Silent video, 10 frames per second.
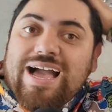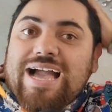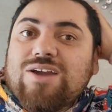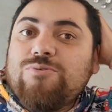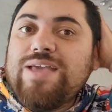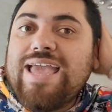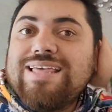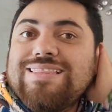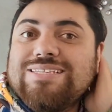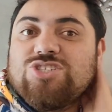and
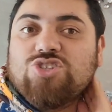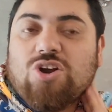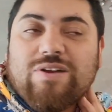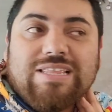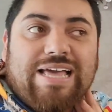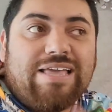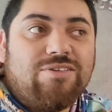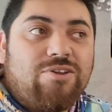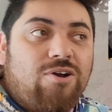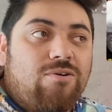created this storyline,
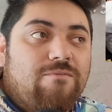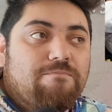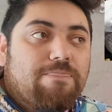you know?